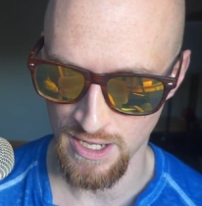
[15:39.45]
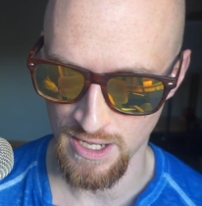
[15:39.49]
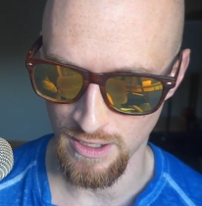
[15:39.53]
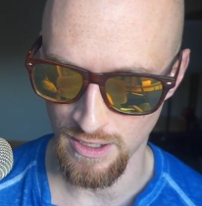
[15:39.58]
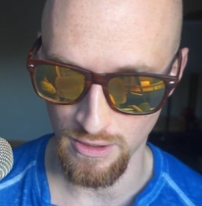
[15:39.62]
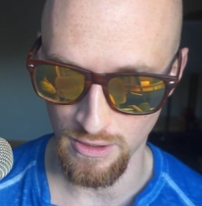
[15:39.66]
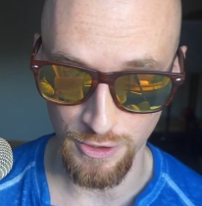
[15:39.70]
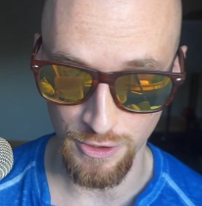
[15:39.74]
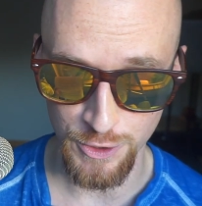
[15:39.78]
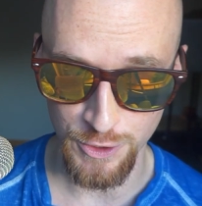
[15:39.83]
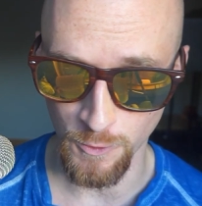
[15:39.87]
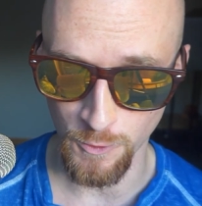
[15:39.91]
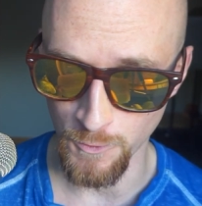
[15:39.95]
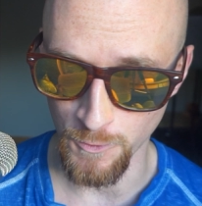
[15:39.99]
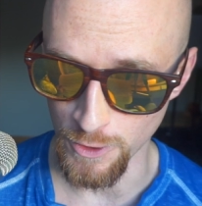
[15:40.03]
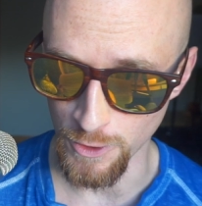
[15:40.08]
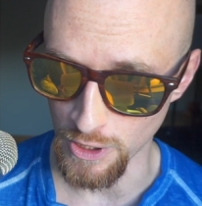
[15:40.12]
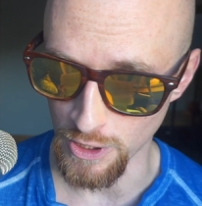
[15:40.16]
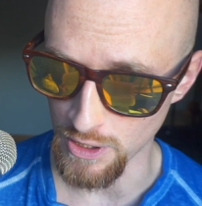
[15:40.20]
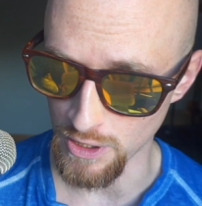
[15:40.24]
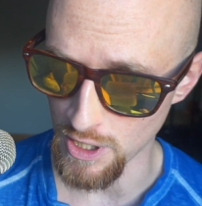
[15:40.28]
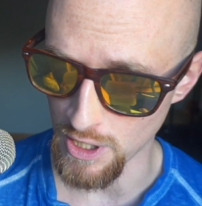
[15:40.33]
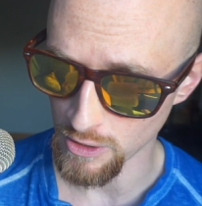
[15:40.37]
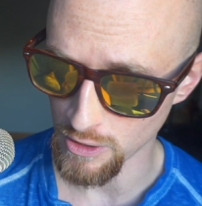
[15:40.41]
I also feel
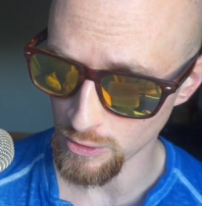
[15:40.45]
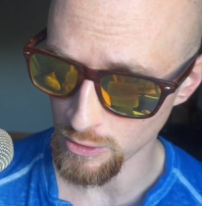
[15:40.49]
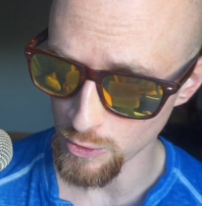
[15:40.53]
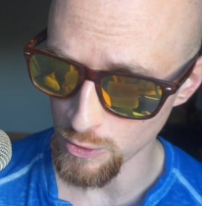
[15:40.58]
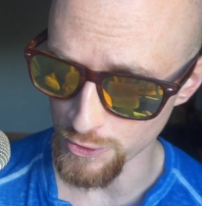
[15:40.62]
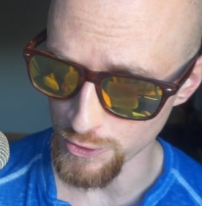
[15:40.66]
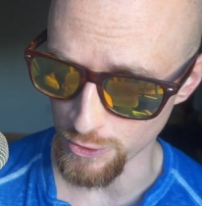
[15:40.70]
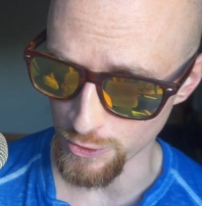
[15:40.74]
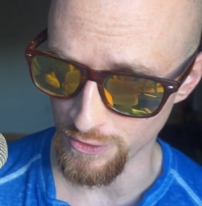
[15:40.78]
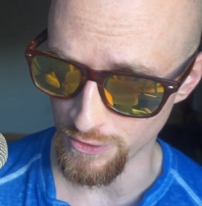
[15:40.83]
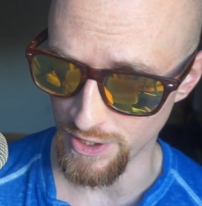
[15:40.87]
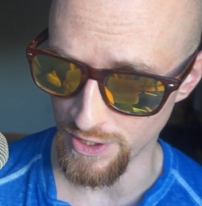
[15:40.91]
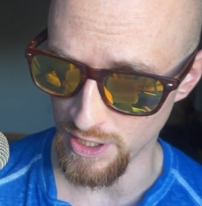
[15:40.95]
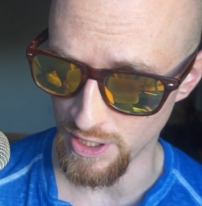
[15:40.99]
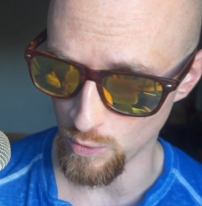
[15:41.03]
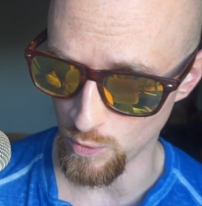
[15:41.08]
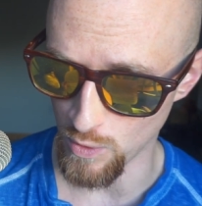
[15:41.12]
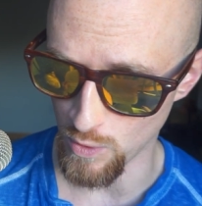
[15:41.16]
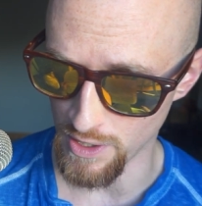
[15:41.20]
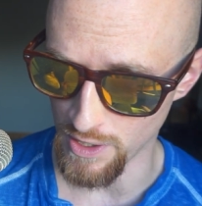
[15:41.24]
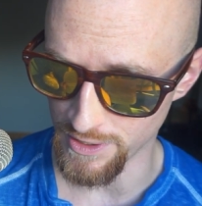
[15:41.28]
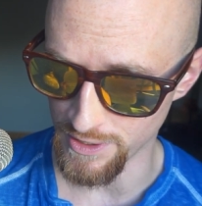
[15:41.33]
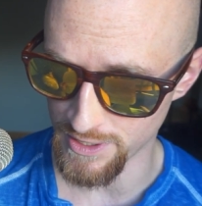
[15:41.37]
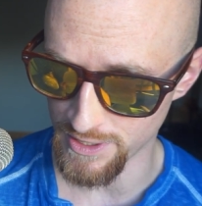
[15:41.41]
a lot closer than I
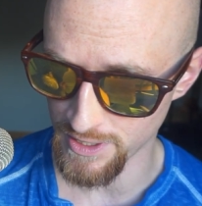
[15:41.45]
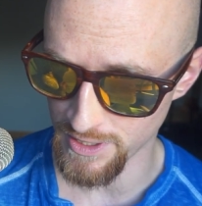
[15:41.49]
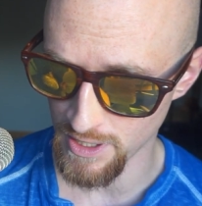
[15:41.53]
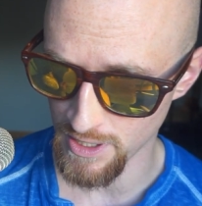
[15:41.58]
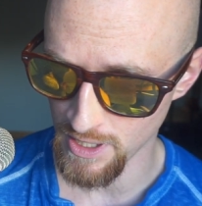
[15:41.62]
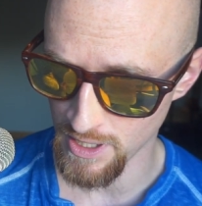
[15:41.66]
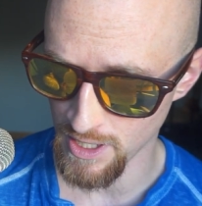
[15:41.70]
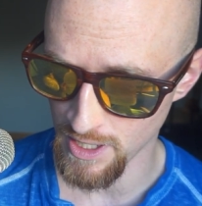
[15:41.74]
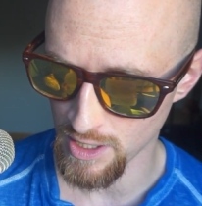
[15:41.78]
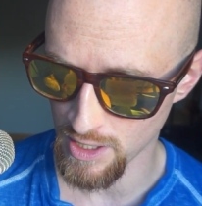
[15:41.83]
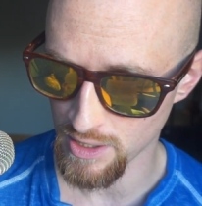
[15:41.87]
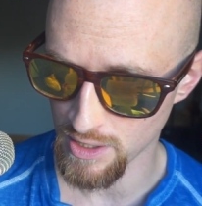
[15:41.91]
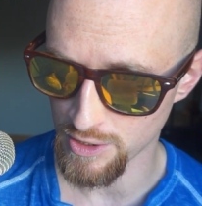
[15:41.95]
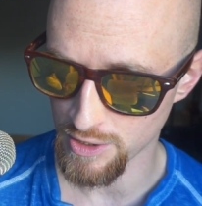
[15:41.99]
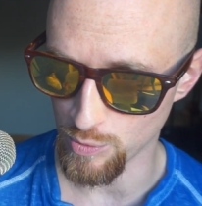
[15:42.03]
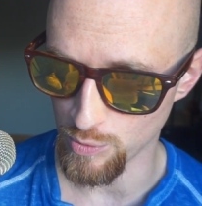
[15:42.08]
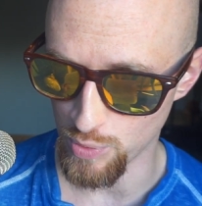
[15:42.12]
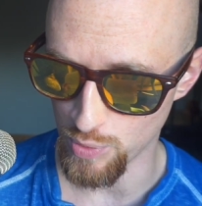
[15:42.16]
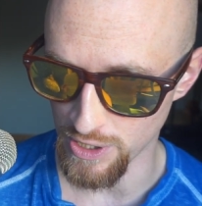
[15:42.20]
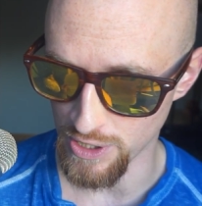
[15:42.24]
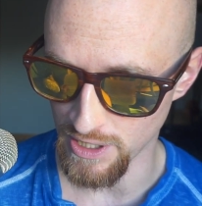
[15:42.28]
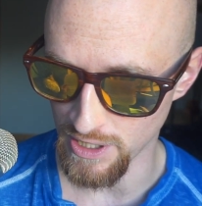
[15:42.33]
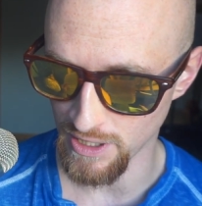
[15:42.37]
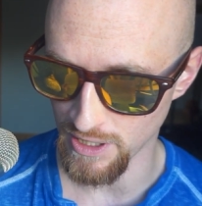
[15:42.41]
was to
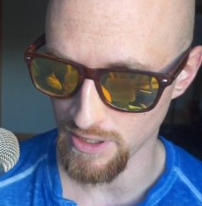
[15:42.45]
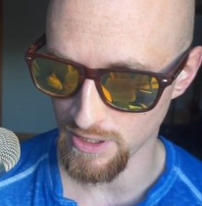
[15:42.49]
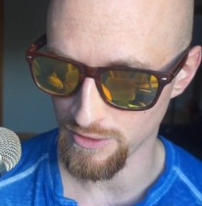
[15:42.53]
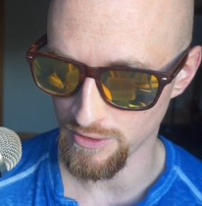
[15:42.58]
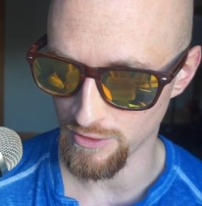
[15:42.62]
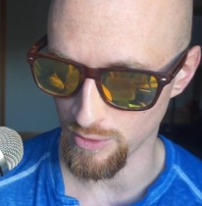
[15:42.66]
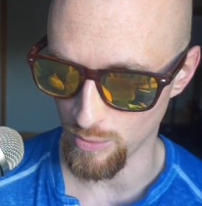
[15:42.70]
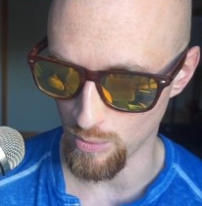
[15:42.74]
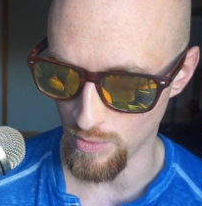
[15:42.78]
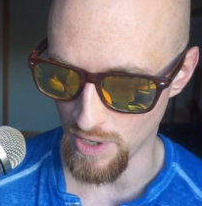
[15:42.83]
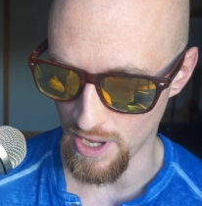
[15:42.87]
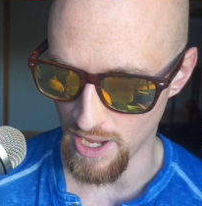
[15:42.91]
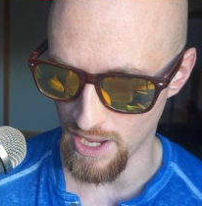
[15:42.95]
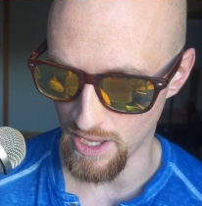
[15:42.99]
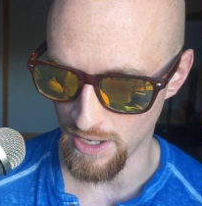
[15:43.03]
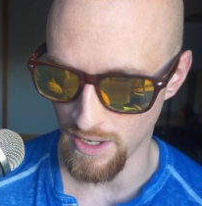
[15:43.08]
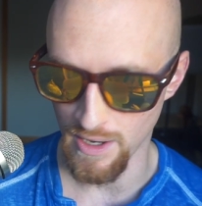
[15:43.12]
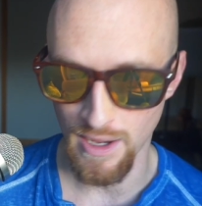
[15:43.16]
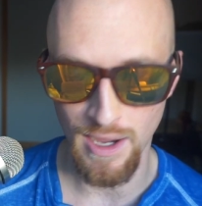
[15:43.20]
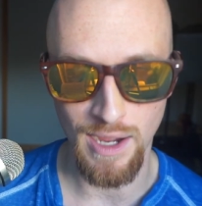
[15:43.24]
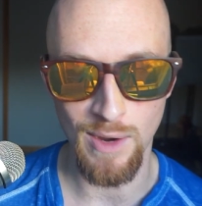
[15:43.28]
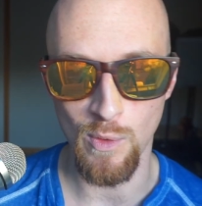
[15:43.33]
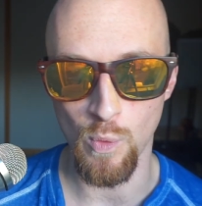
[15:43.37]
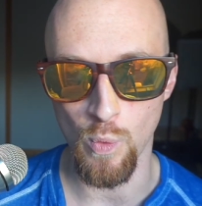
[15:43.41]
being the man
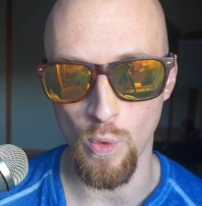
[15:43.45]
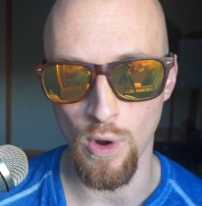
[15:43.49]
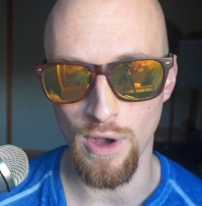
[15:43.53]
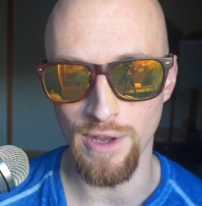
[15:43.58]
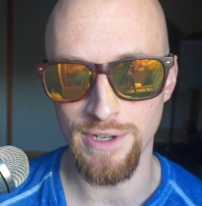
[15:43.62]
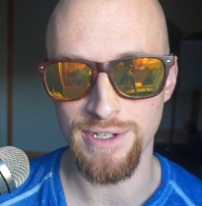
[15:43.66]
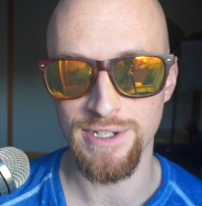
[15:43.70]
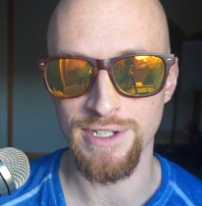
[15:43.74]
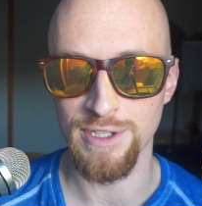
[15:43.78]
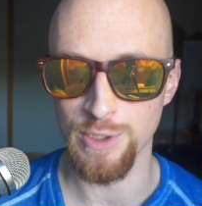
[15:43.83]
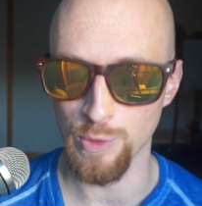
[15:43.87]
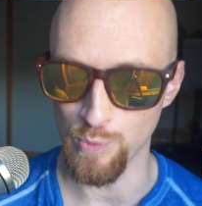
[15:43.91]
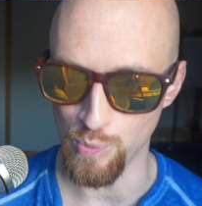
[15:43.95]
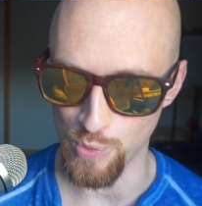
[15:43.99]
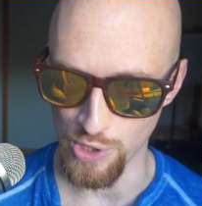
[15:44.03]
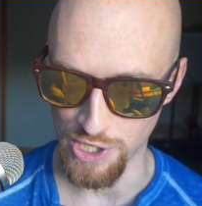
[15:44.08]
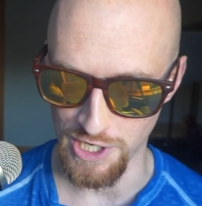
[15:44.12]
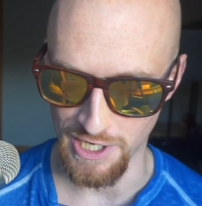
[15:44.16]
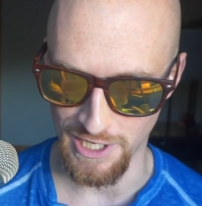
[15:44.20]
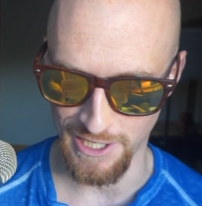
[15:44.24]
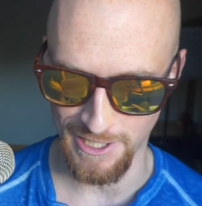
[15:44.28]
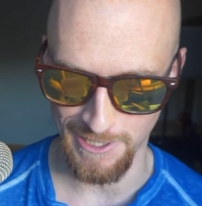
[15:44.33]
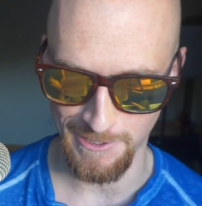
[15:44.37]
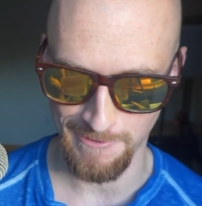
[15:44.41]
I want to
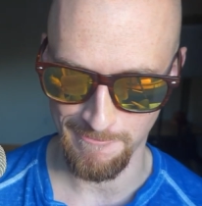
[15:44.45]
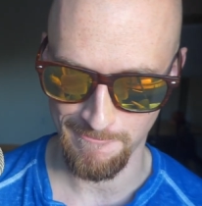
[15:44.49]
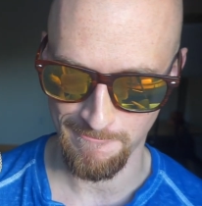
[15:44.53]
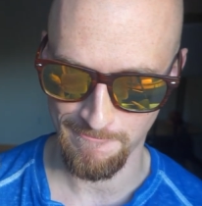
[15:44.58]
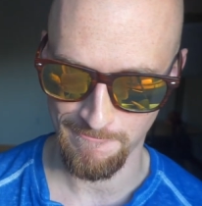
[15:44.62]
be.